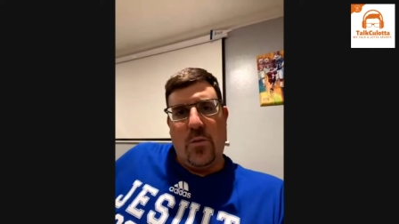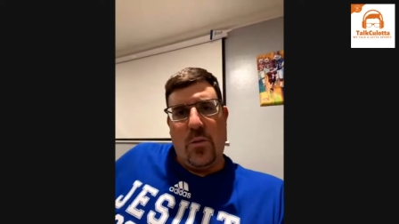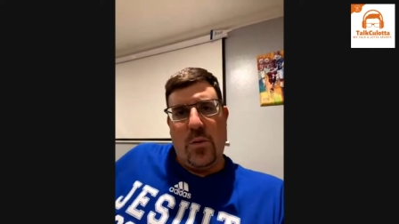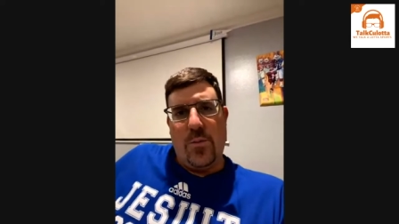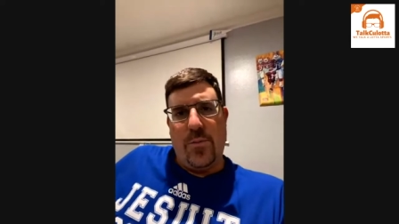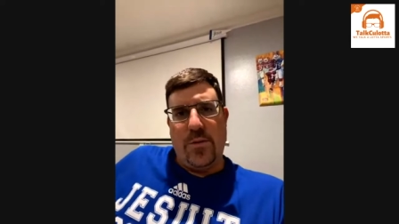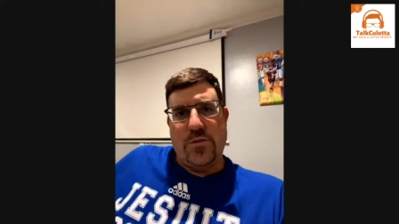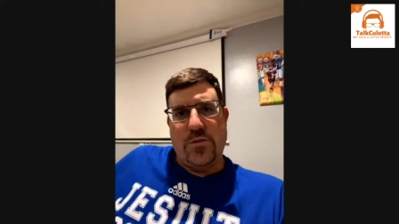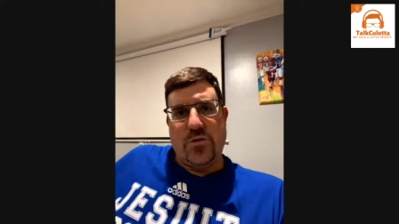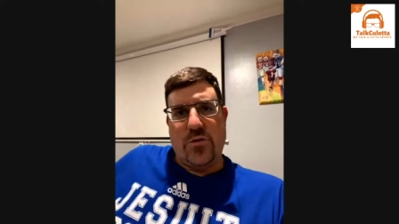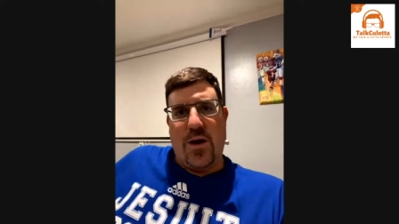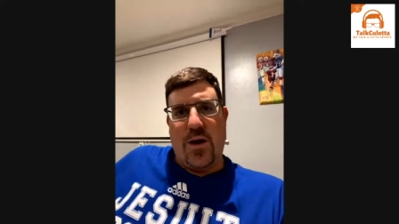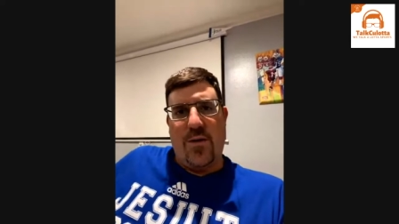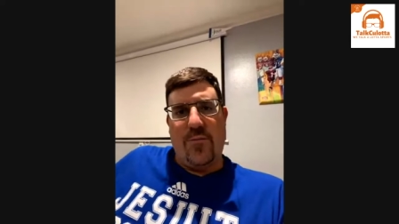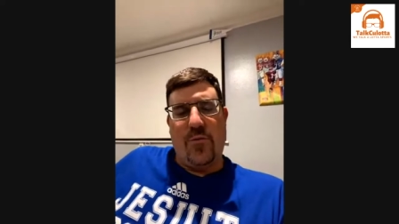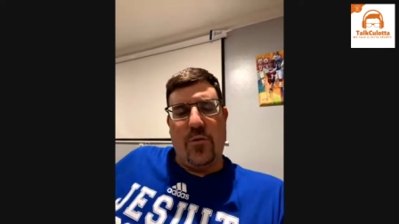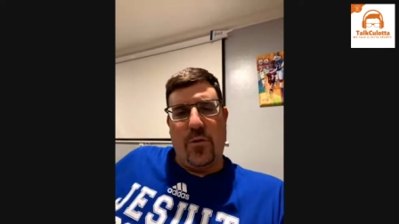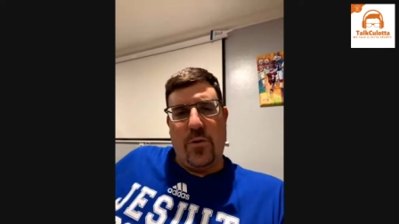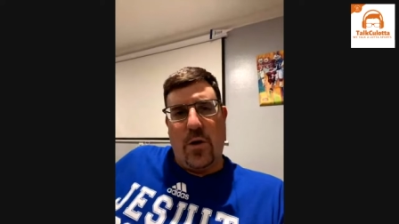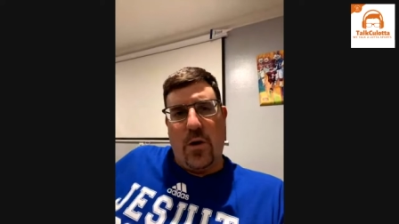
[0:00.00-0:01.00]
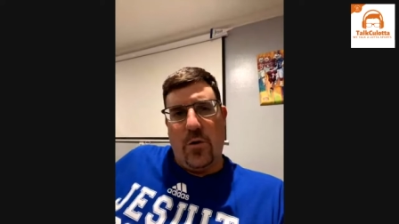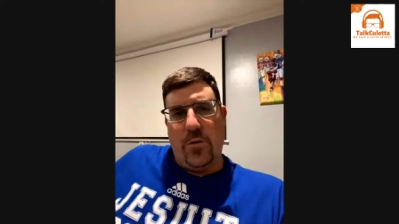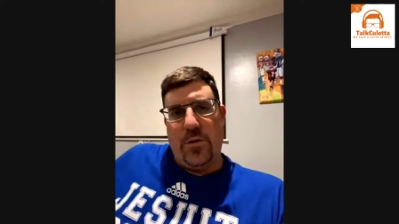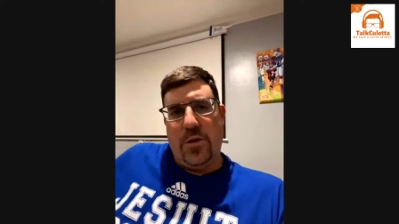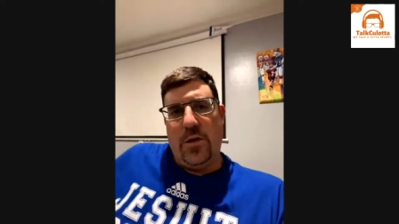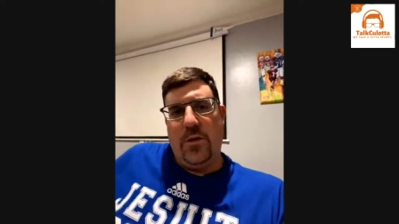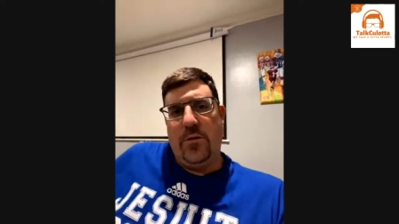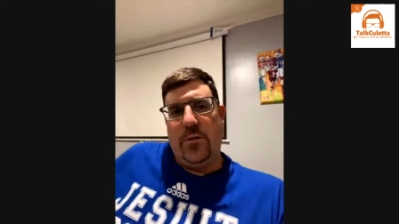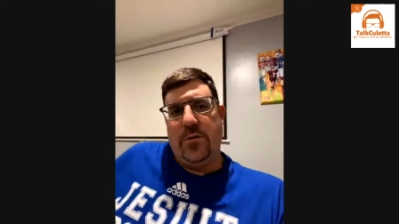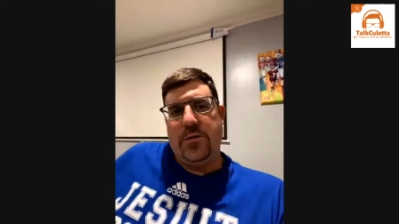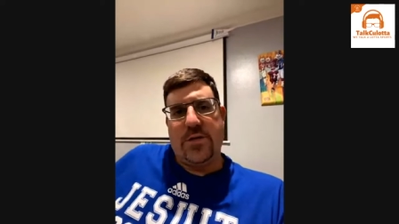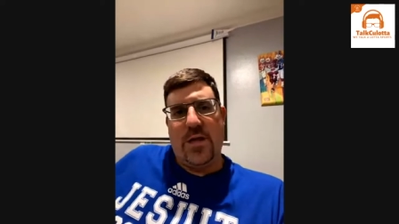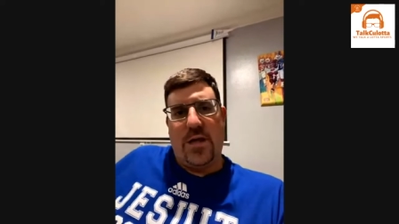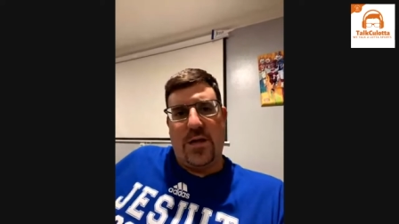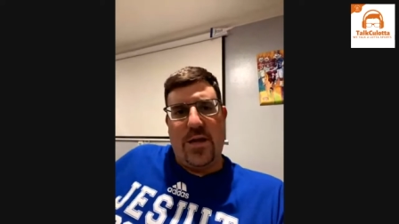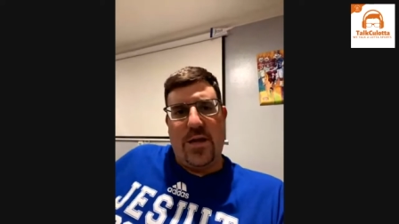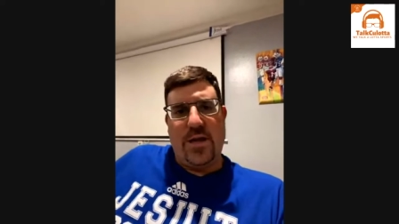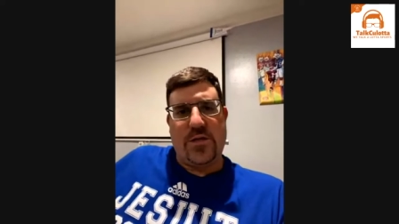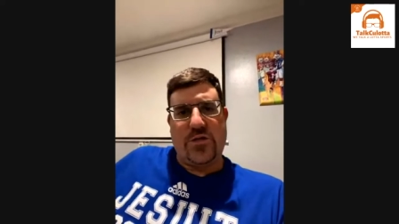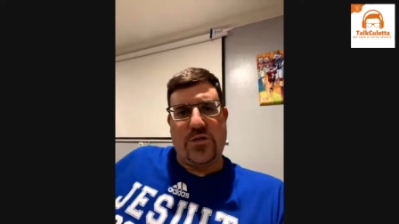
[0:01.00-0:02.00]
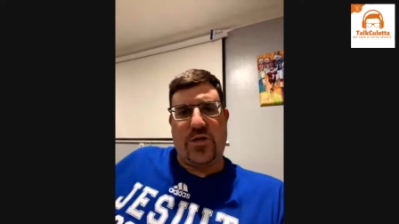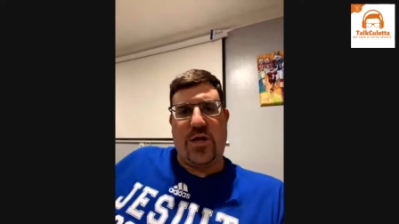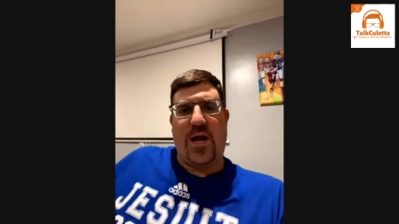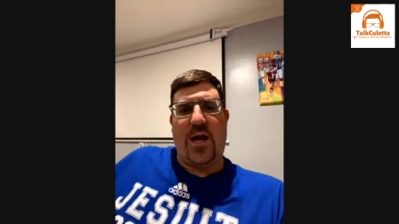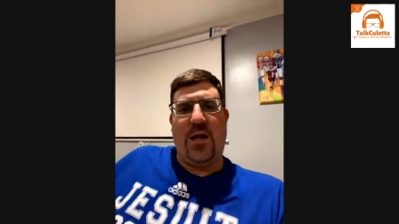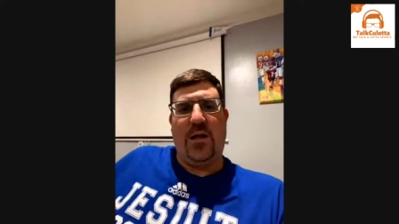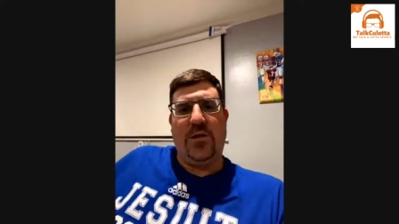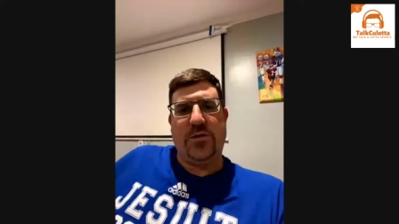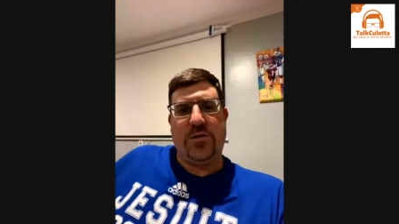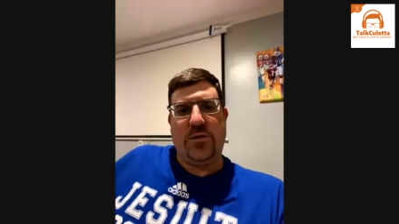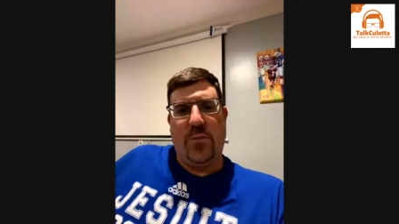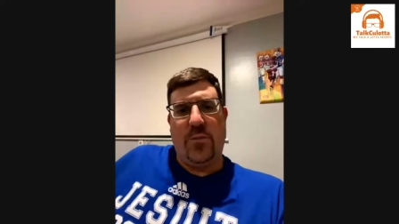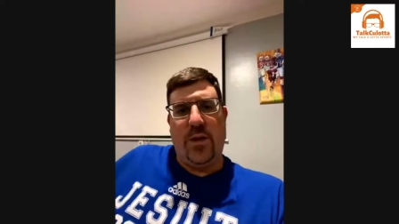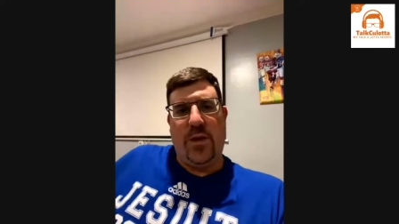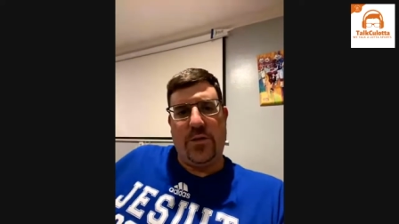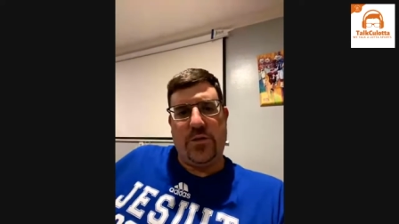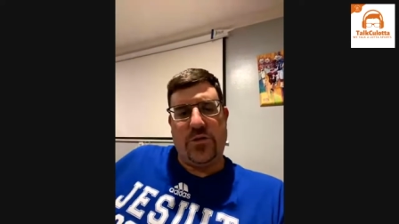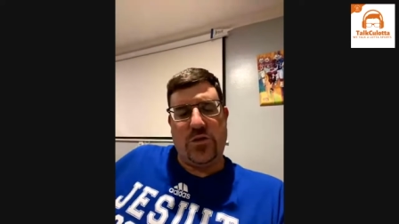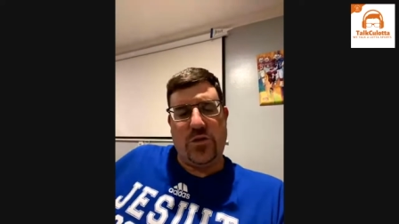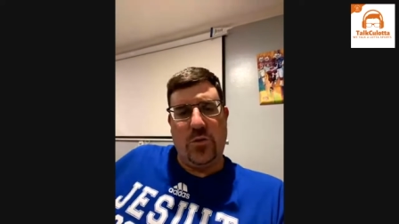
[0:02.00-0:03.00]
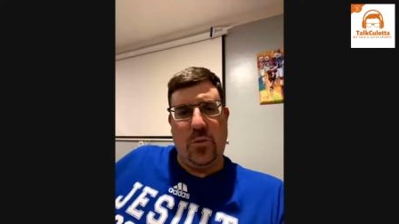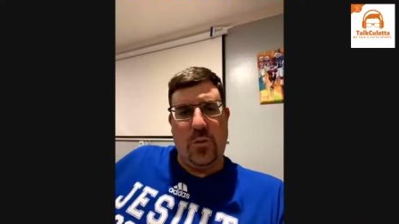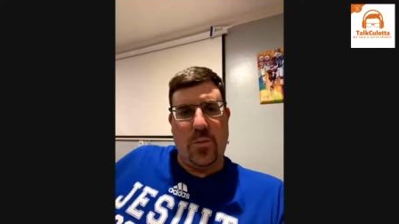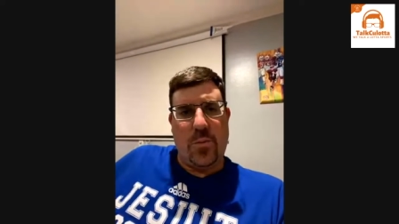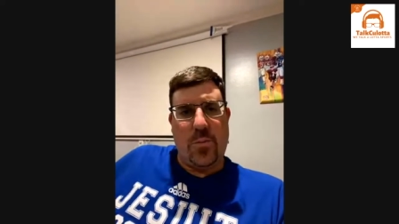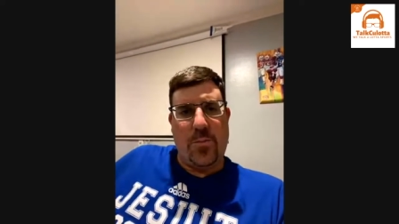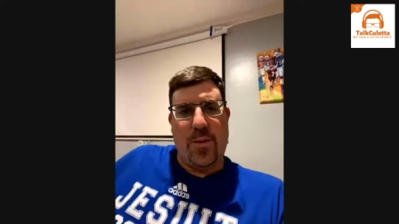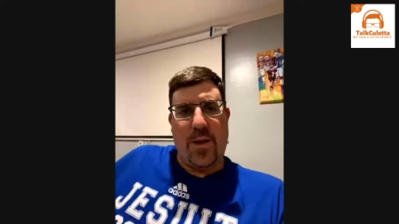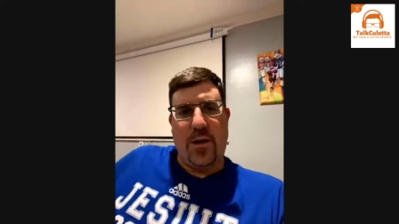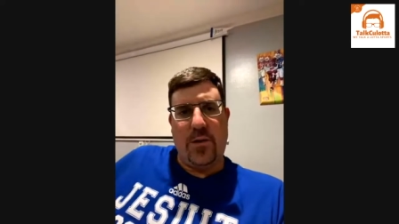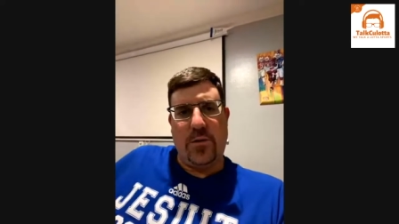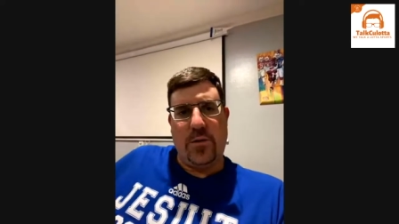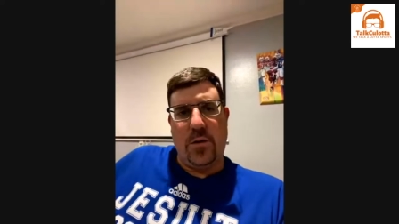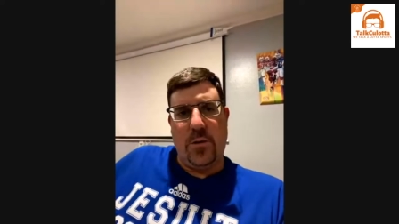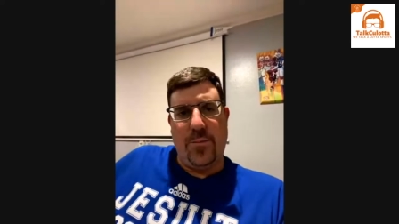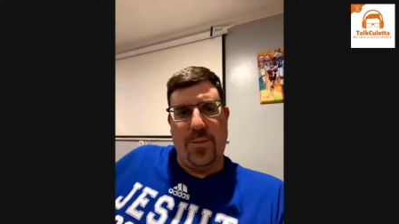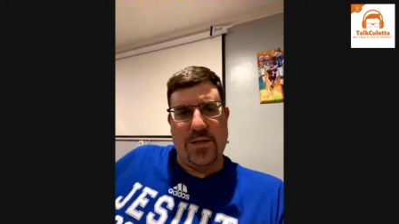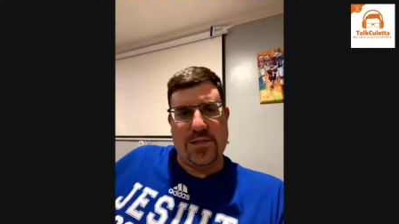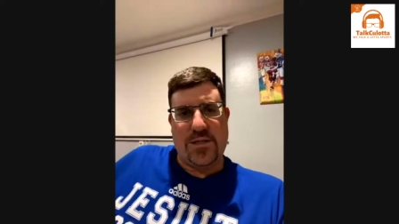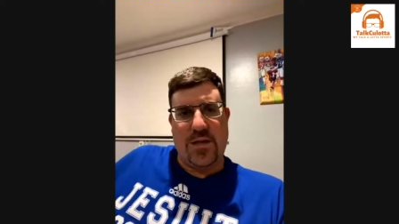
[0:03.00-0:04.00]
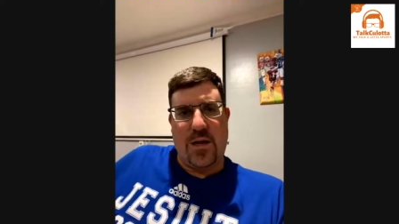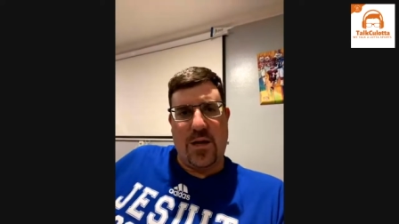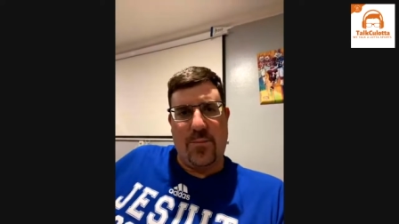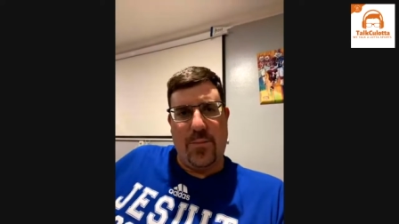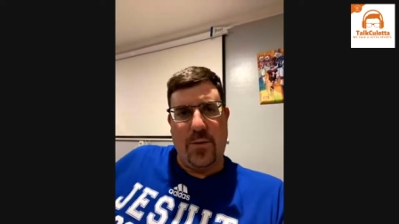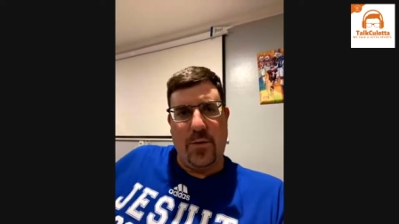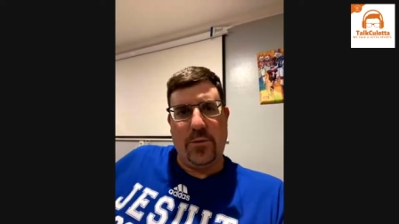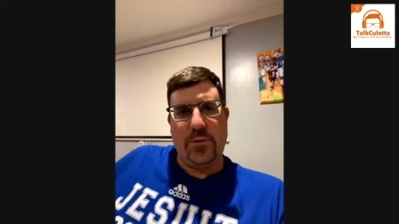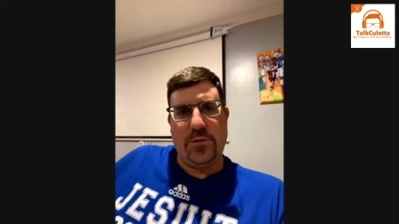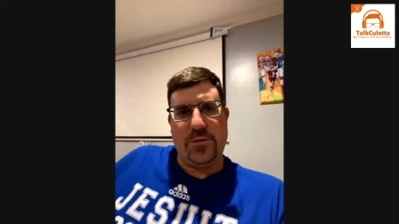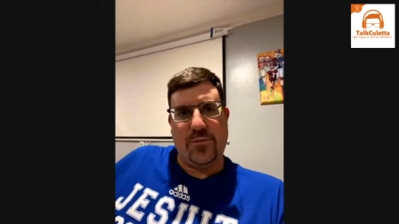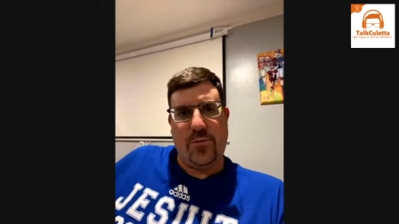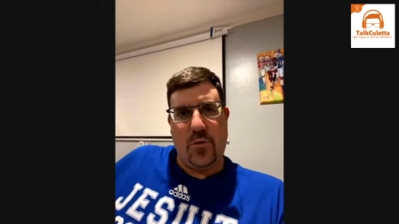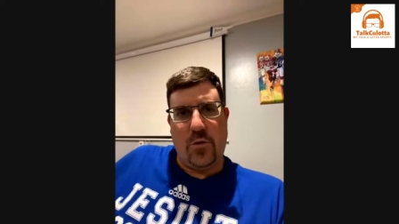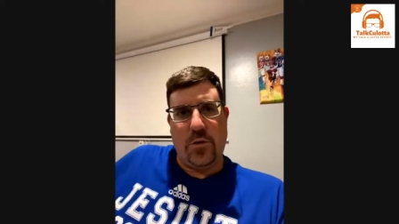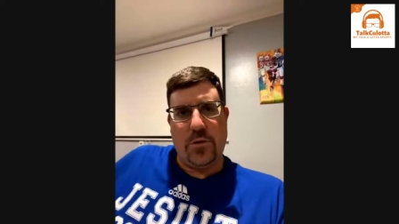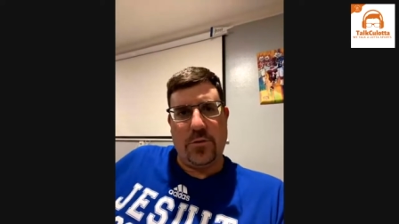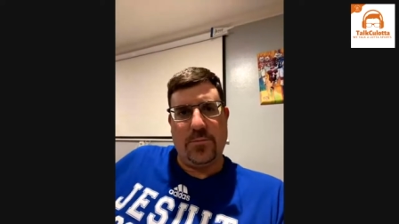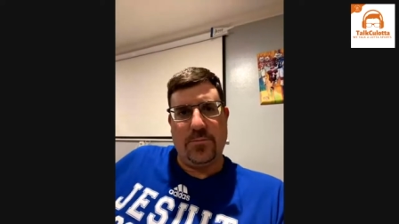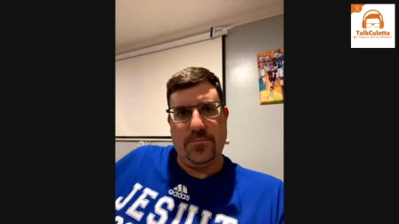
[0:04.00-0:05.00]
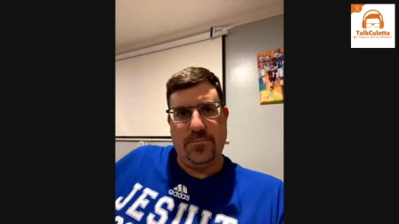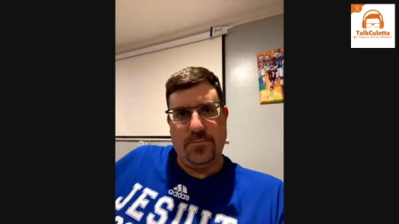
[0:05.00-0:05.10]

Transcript: we've been striving on all year is that next challenge and making sure we're prepared to the best our abilities for it.